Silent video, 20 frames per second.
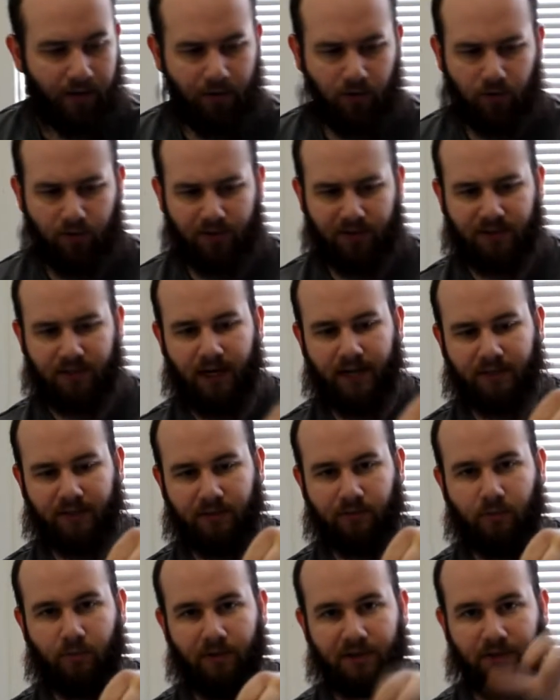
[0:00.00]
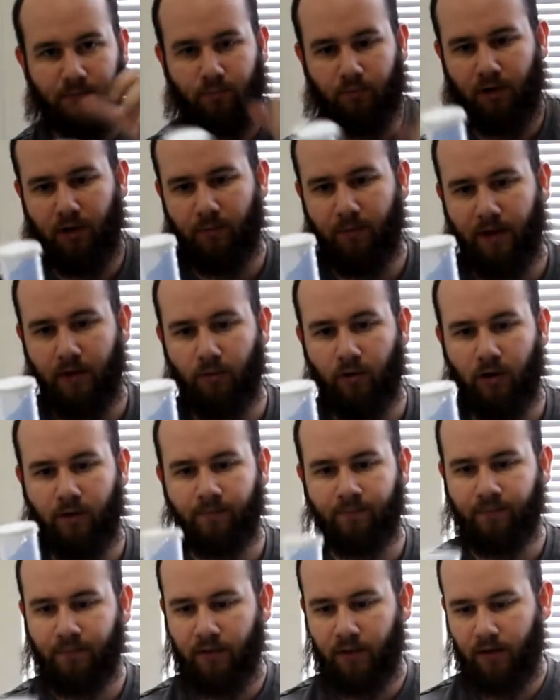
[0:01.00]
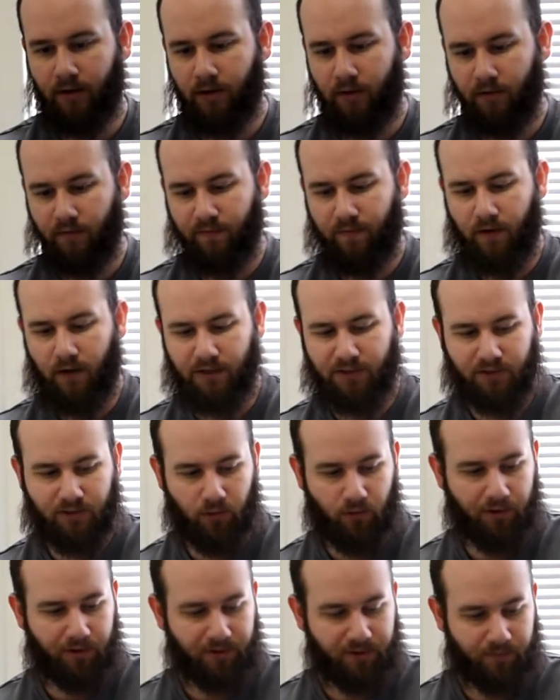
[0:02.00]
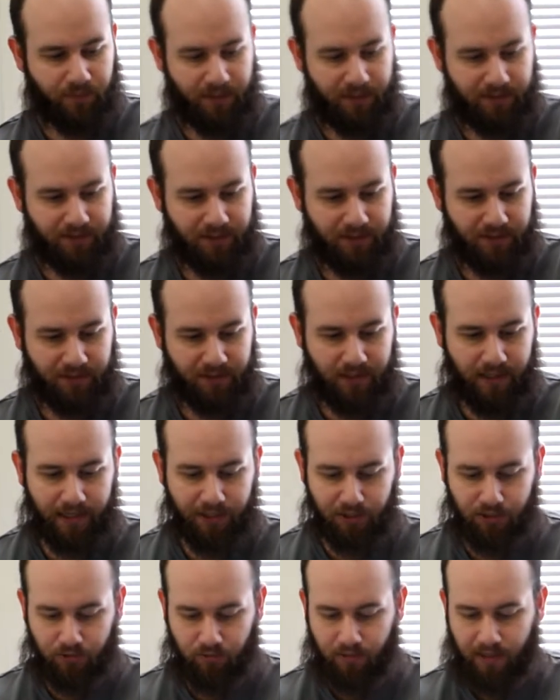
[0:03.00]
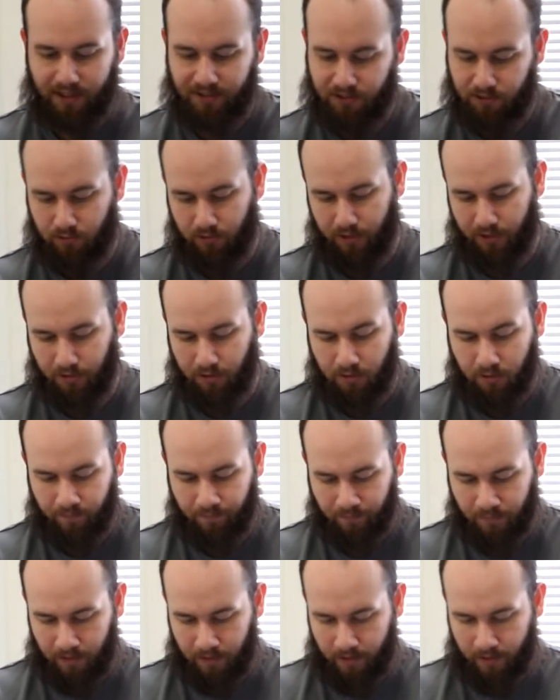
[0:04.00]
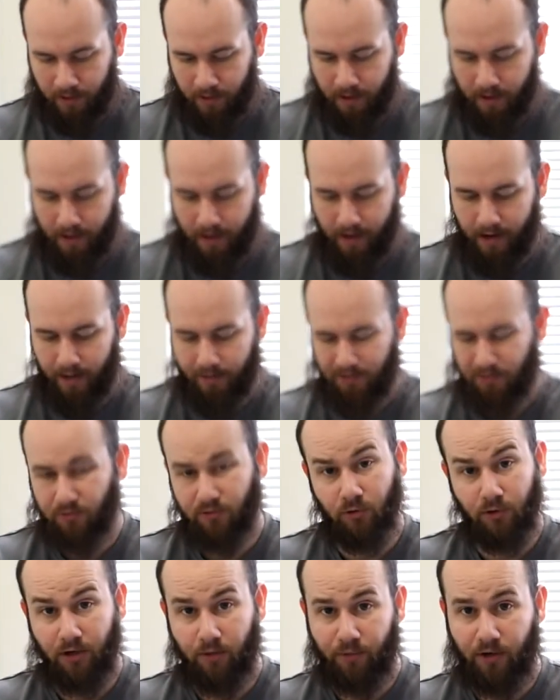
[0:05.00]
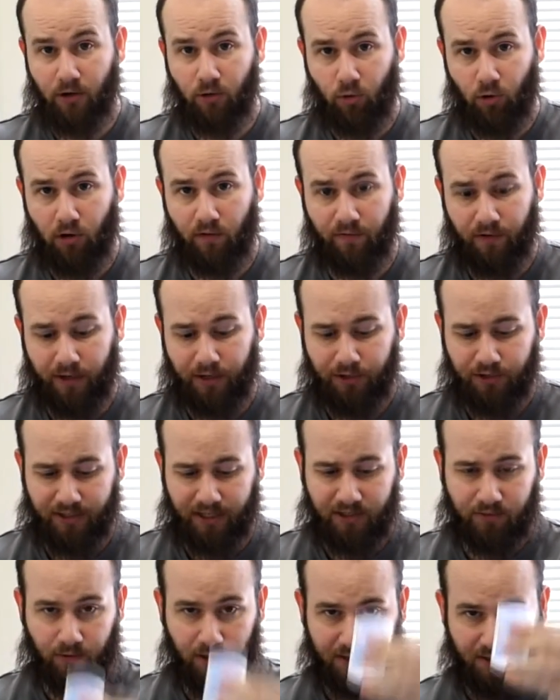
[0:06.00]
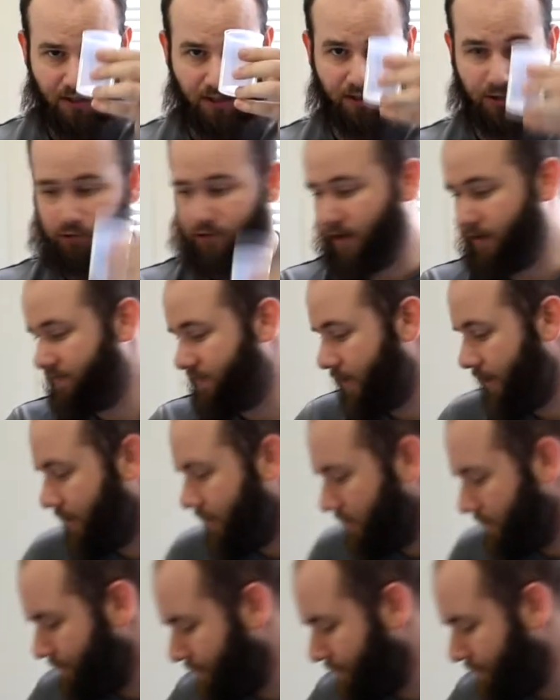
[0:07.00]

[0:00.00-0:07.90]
I don't know the size of this one, but it's a pretty big one. Another fossorial species / terrestrial. This one's only going to be 1/4 inch, so that's why it's got the dram vial.